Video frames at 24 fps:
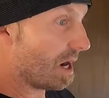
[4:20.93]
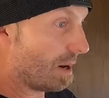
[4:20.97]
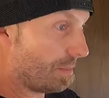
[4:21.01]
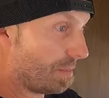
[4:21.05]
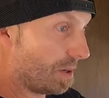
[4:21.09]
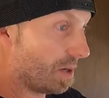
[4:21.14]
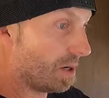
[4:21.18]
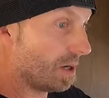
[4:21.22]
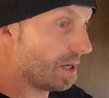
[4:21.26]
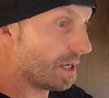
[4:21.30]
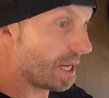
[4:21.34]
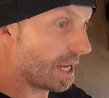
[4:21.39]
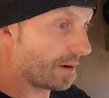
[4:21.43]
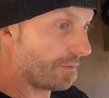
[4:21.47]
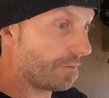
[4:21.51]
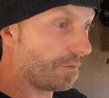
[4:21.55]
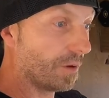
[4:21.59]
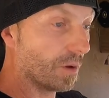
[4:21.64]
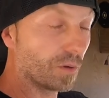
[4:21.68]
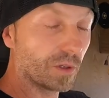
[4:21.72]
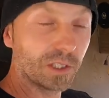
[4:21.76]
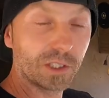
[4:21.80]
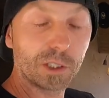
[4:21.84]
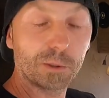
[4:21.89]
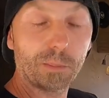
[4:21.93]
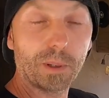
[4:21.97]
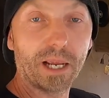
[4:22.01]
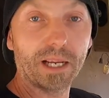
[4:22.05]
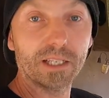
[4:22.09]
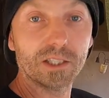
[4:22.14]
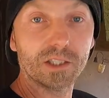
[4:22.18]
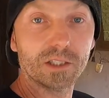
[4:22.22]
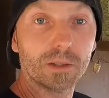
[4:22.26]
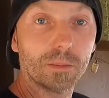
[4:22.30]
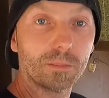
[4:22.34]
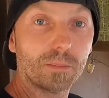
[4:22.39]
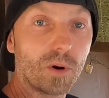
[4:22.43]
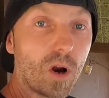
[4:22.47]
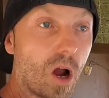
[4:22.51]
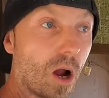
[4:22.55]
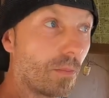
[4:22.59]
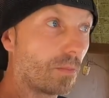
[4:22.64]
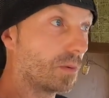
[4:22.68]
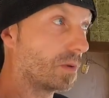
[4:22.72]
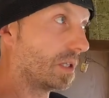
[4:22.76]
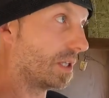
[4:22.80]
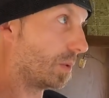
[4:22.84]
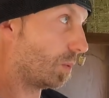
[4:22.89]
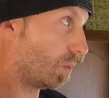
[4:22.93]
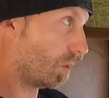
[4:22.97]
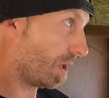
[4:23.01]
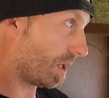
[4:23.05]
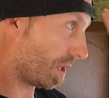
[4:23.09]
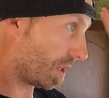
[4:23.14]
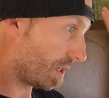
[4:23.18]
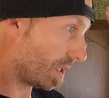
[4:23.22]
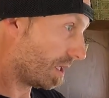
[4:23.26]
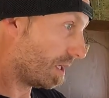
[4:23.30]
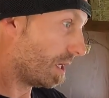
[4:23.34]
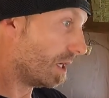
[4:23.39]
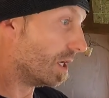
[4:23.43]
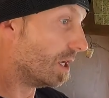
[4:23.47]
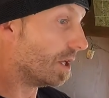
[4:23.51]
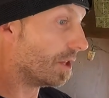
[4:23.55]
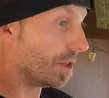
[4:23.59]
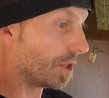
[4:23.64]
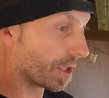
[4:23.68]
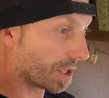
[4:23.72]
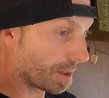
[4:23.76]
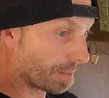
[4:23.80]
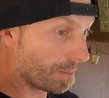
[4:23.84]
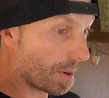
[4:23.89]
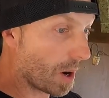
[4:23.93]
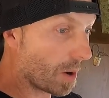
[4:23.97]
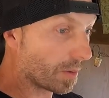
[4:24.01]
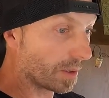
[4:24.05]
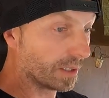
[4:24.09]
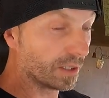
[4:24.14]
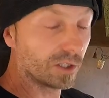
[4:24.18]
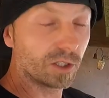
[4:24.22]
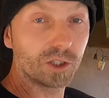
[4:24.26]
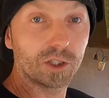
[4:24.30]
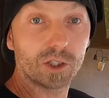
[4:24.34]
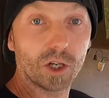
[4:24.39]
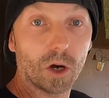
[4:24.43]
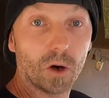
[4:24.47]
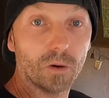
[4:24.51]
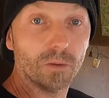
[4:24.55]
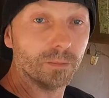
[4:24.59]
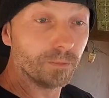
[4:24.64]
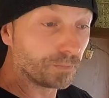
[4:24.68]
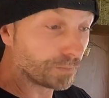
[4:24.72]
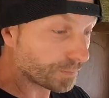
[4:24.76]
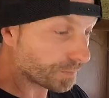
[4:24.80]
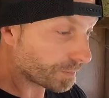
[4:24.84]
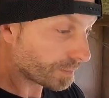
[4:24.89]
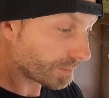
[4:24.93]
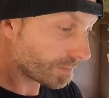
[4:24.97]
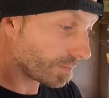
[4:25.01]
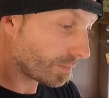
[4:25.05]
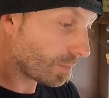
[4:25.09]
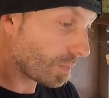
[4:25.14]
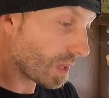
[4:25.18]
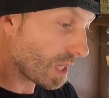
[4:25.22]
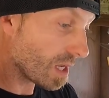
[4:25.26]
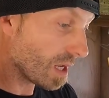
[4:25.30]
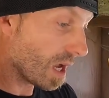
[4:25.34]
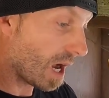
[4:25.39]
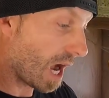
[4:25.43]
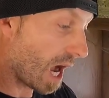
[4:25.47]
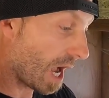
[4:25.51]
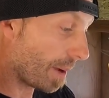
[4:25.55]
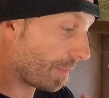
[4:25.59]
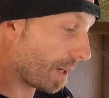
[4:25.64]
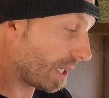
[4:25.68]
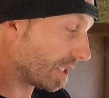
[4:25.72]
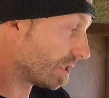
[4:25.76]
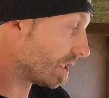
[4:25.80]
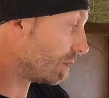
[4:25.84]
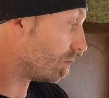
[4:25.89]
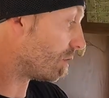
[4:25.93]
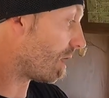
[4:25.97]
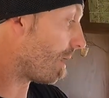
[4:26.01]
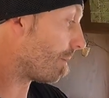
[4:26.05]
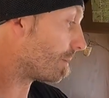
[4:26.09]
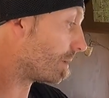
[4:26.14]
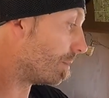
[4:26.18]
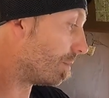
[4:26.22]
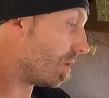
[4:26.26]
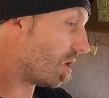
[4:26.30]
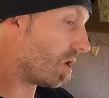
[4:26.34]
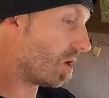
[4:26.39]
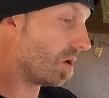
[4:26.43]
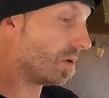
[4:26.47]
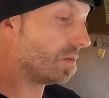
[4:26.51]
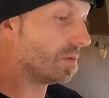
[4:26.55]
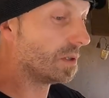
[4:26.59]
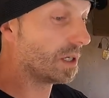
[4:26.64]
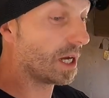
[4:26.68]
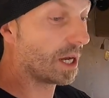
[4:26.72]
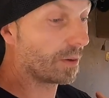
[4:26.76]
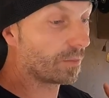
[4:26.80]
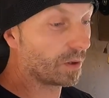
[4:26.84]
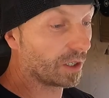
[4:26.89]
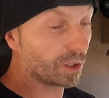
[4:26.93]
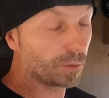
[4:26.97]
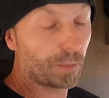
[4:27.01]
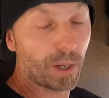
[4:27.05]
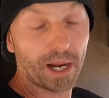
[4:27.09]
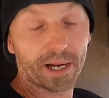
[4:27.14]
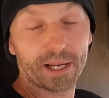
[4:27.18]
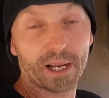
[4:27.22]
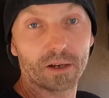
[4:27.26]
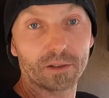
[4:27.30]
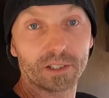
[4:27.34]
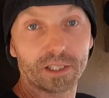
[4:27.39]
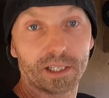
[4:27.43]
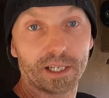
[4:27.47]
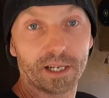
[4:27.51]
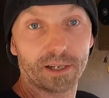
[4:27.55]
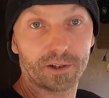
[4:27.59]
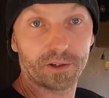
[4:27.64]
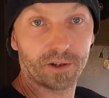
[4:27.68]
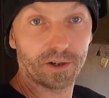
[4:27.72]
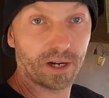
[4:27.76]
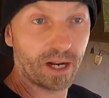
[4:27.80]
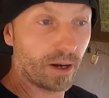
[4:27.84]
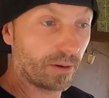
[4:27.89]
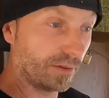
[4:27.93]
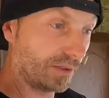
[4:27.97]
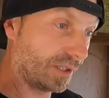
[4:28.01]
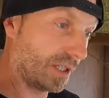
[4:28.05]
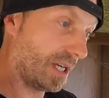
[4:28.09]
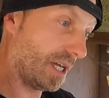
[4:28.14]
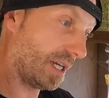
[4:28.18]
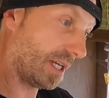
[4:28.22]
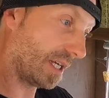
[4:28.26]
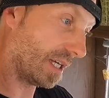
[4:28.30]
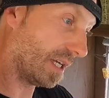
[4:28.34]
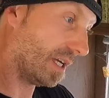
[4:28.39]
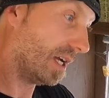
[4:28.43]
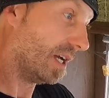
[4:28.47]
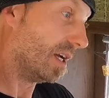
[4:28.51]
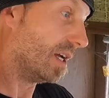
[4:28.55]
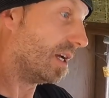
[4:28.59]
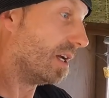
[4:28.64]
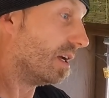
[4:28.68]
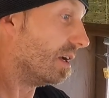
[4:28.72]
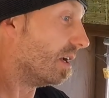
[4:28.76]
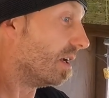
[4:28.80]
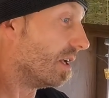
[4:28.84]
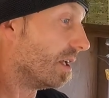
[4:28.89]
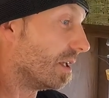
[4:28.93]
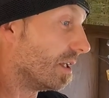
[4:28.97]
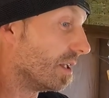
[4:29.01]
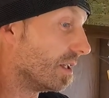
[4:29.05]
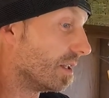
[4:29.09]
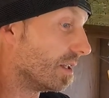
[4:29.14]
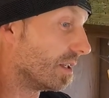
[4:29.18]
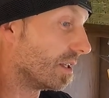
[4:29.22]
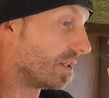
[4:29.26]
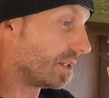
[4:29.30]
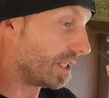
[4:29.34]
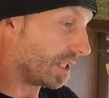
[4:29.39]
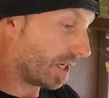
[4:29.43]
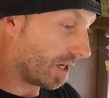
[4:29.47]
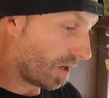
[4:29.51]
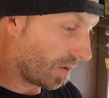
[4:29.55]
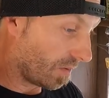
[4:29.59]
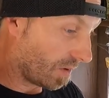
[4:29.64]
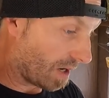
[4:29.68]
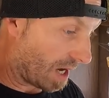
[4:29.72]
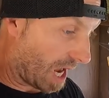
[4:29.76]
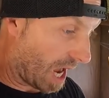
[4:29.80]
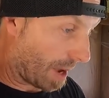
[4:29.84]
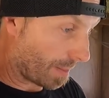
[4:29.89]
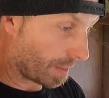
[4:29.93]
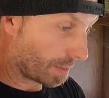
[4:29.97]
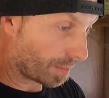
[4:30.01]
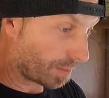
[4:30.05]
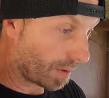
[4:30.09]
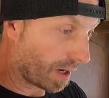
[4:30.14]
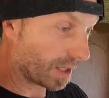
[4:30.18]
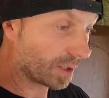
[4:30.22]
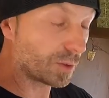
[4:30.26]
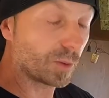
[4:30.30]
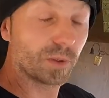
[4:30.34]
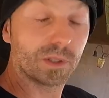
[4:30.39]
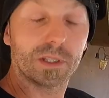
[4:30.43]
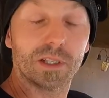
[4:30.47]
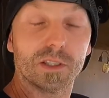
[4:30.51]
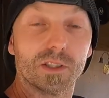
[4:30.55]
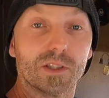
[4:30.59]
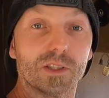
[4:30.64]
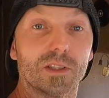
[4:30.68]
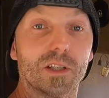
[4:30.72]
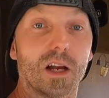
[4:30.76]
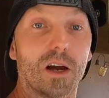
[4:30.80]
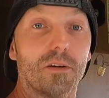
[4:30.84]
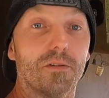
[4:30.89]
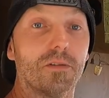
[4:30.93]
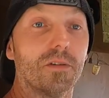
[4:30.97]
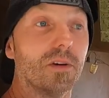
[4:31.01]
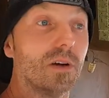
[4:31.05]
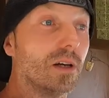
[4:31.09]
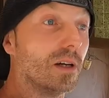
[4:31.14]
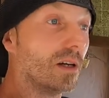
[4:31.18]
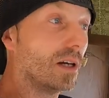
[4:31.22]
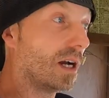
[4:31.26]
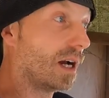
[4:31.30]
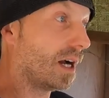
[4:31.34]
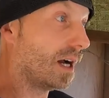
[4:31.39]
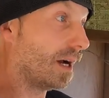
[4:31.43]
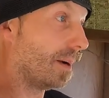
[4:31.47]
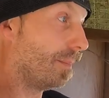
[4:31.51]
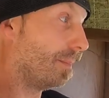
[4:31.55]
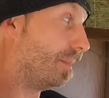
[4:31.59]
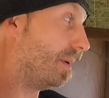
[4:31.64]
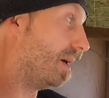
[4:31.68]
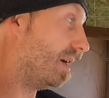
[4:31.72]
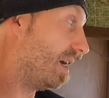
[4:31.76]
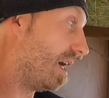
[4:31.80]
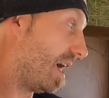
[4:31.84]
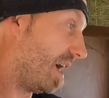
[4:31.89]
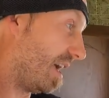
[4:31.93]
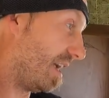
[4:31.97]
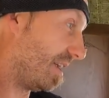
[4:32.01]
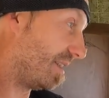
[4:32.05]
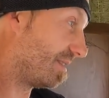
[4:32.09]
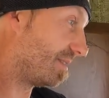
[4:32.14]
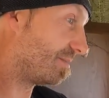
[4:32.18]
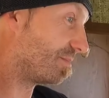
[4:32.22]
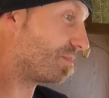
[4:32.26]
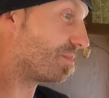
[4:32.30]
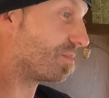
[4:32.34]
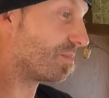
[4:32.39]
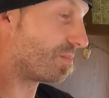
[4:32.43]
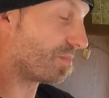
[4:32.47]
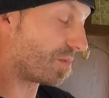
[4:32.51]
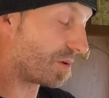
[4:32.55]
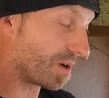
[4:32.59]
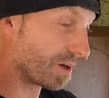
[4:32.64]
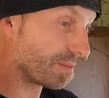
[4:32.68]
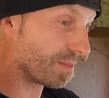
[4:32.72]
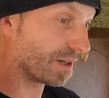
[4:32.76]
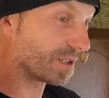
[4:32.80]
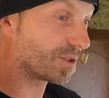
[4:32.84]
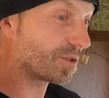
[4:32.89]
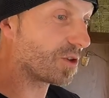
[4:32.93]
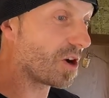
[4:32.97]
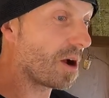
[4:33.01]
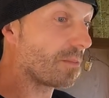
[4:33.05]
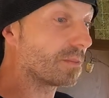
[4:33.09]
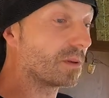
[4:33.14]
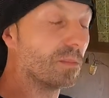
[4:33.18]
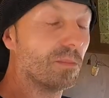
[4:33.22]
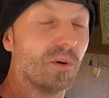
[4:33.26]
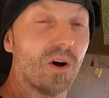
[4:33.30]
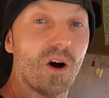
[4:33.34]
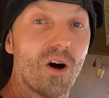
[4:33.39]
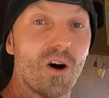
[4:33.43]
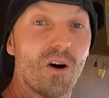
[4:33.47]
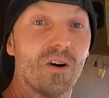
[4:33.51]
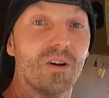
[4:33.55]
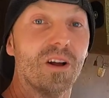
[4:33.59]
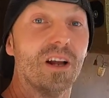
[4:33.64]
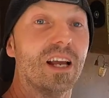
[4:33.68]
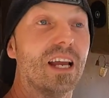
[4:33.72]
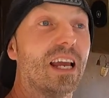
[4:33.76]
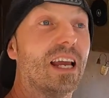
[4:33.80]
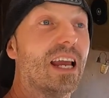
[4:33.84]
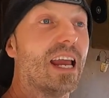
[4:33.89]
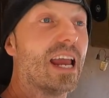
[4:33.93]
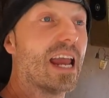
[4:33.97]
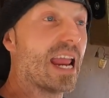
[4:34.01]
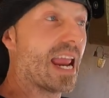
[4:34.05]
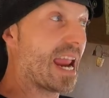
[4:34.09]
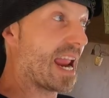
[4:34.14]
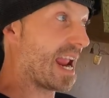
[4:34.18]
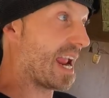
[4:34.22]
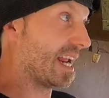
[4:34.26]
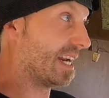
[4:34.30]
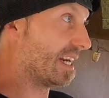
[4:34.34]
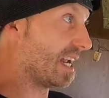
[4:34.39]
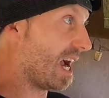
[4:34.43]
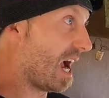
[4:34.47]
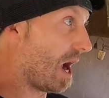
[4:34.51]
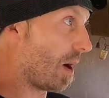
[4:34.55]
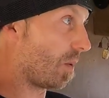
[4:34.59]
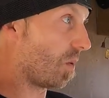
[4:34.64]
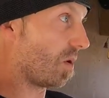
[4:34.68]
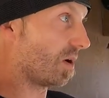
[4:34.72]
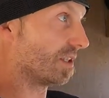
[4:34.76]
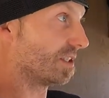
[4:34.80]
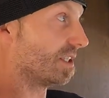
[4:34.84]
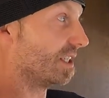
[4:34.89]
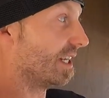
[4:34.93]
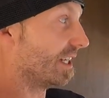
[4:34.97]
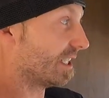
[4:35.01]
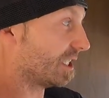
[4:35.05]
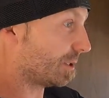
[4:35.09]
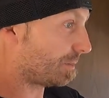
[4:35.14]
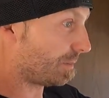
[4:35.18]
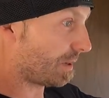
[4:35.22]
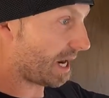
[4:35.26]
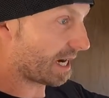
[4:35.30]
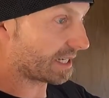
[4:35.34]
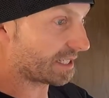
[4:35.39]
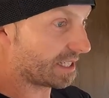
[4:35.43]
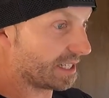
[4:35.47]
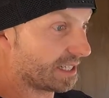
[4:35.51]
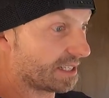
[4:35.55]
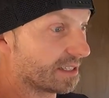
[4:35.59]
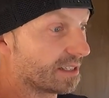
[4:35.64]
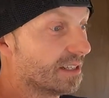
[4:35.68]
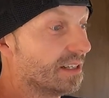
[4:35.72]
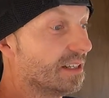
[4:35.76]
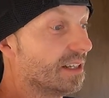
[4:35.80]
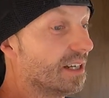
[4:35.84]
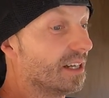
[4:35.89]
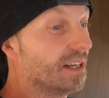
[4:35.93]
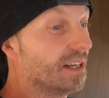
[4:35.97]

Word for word: up and fill the space properly with the components. So I basically dropped the ball. I reached back out to kicker and I was like, you know, I'm impressed with this stuff. Um, I pretty much dropped the ball and I wasn't expecting